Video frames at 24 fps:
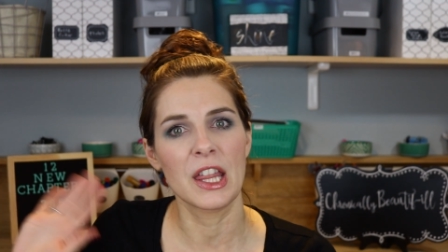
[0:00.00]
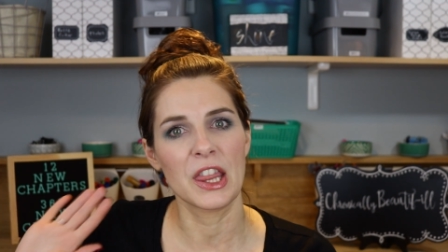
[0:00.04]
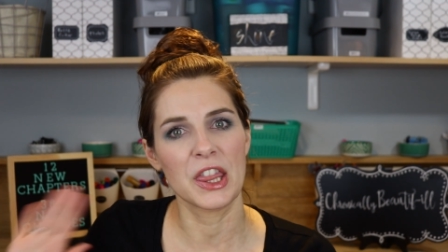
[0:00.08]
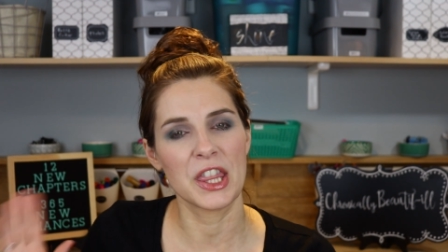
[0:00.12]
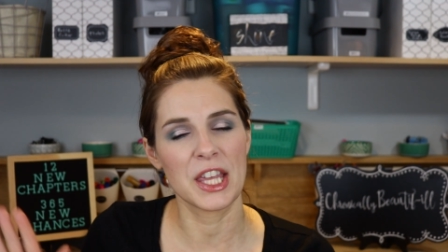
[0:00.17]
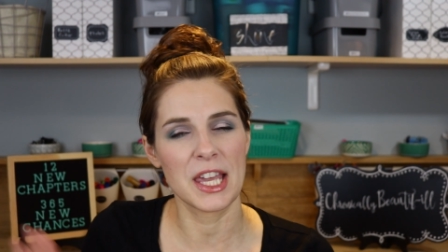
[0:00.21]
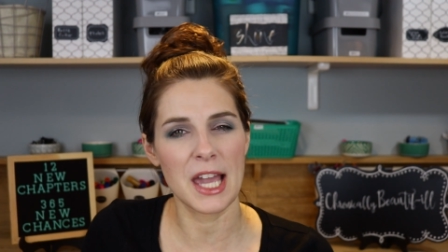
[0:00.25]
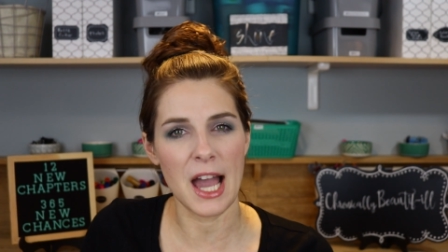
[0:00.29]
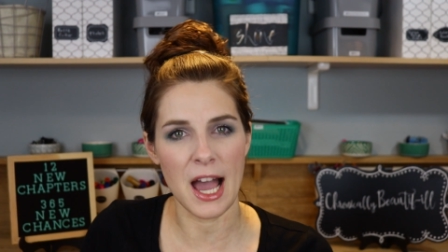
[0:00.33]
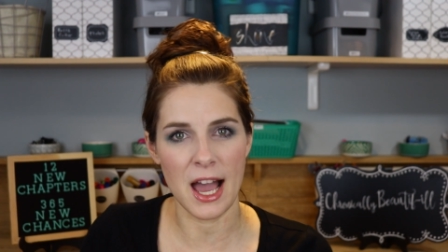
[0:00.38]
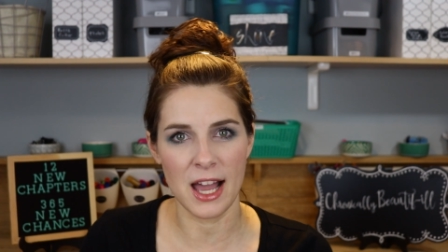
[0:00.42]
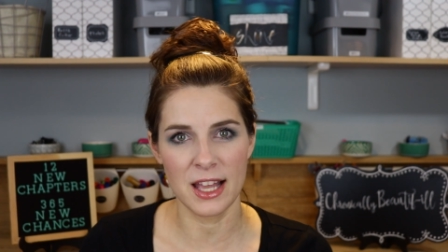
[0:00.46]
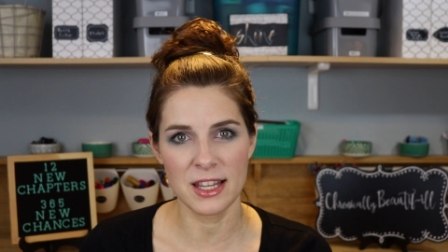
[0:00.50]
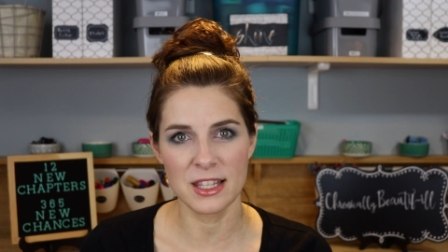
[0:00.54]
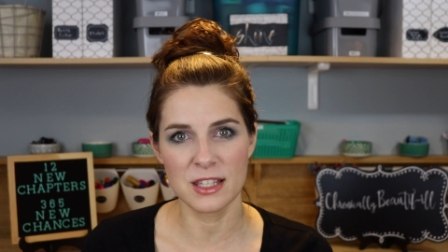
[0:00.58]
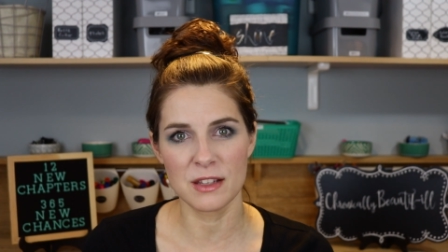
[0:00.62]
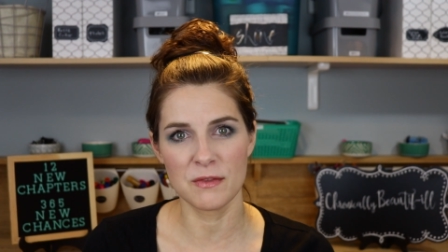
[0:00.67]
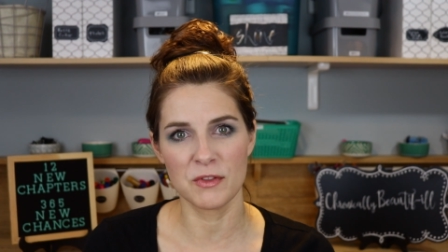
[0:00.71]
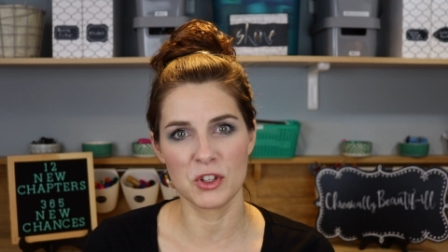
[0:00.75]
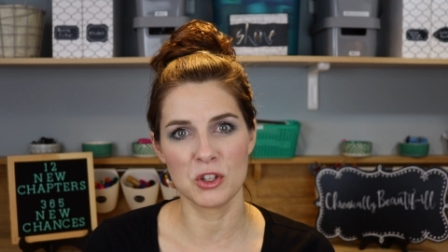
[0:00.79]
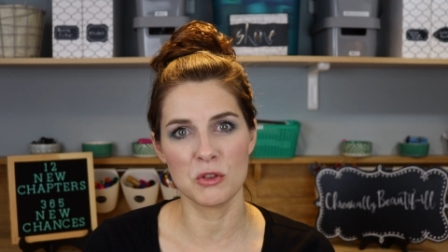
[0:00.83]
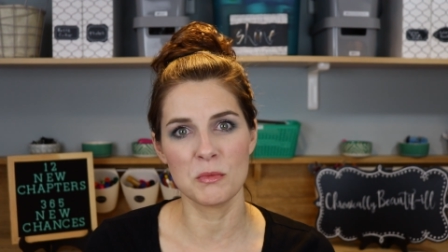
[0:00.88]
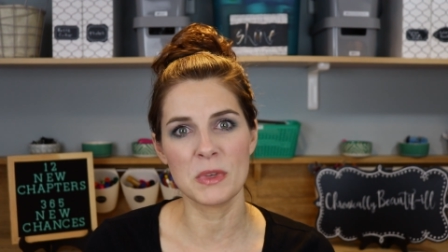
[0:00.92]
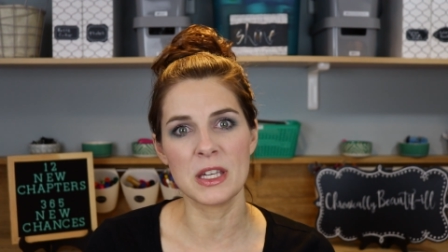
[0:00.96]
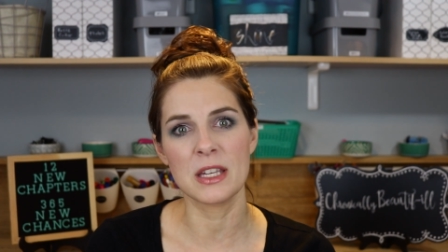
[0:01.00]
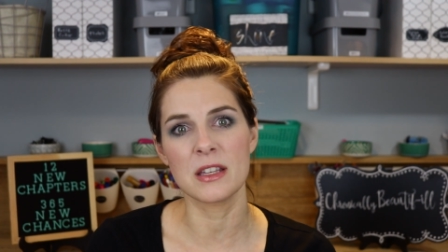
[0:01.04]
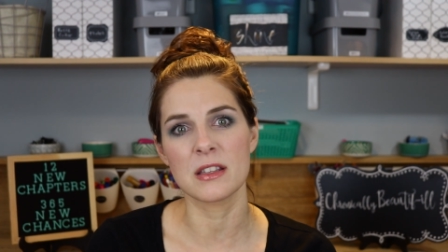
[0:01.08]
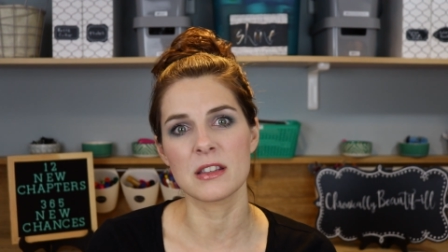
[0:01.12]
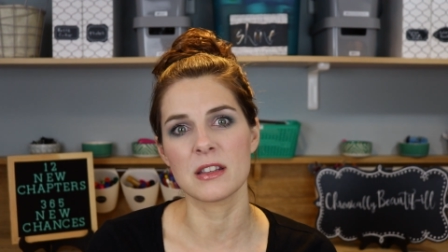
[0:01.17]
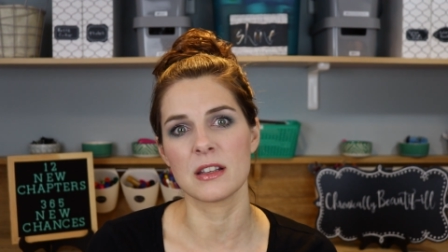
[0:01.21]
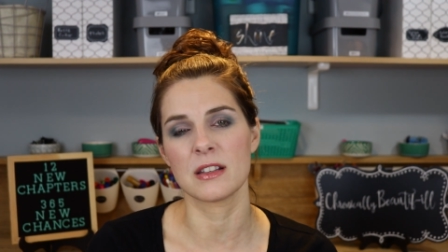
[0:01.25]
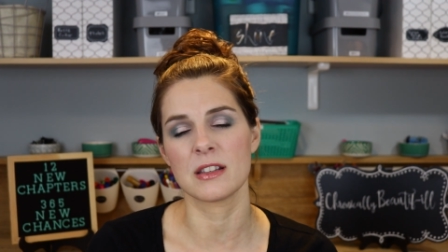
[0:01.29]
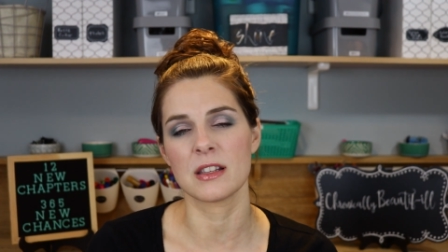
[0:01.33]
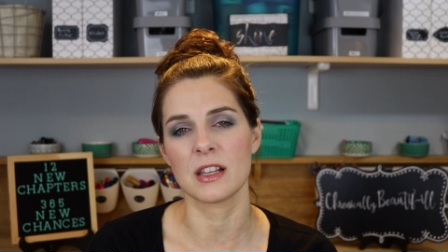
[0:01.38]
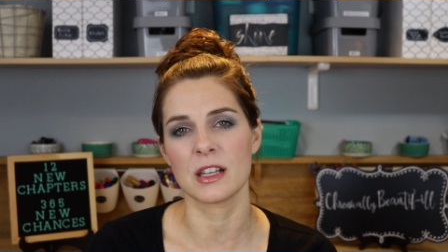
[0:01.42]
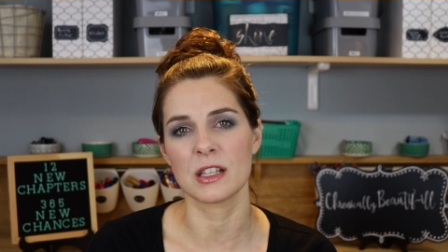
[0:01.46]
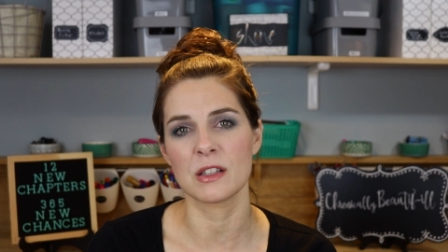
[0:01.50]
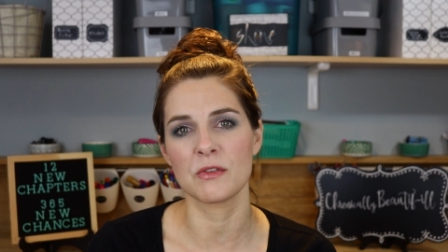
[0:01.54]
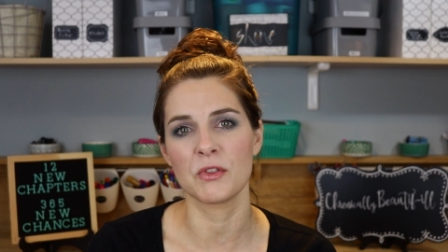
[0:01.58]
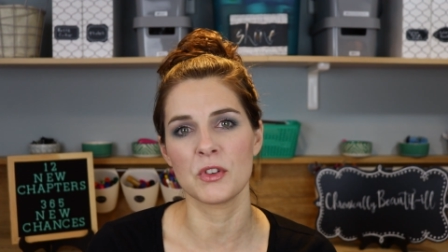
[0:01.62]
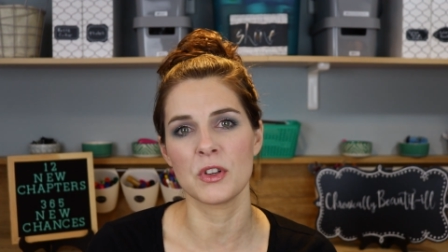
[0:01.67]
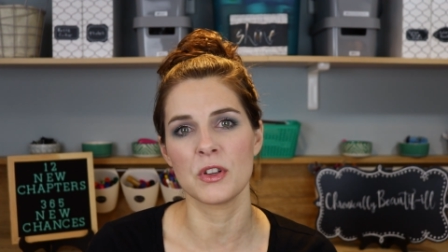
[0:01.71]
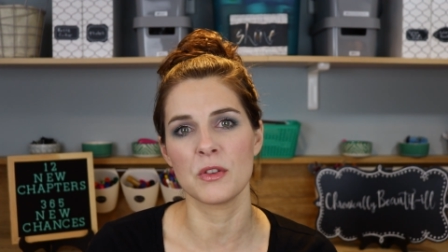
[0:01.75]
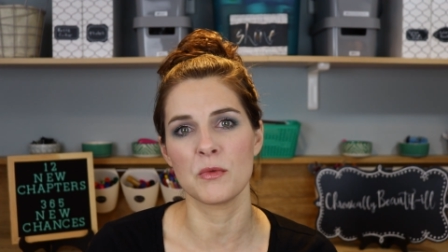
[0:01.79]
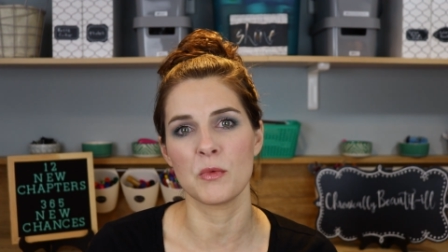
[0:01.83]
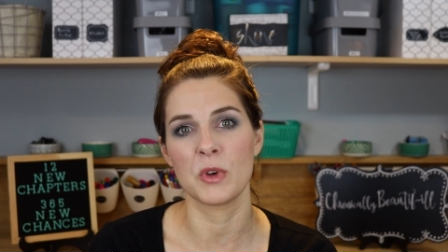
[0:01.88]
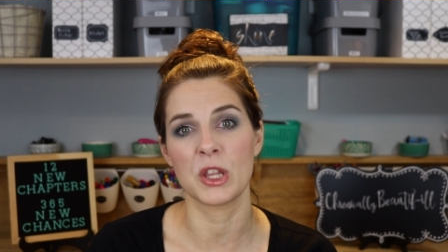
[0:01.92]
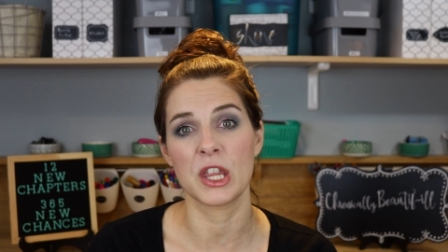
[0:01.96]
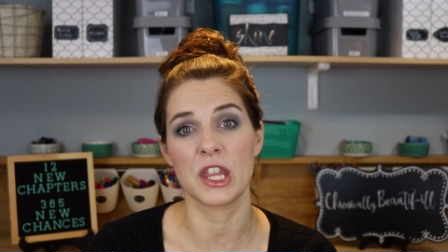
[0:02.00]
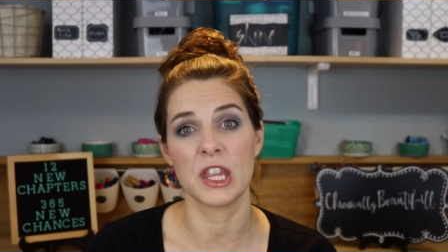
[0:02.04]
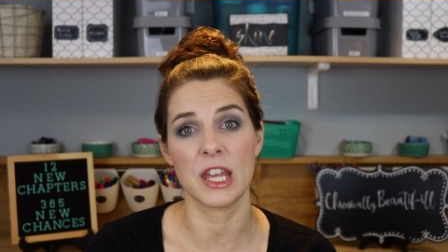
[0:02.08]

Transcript: The odds of you being successful with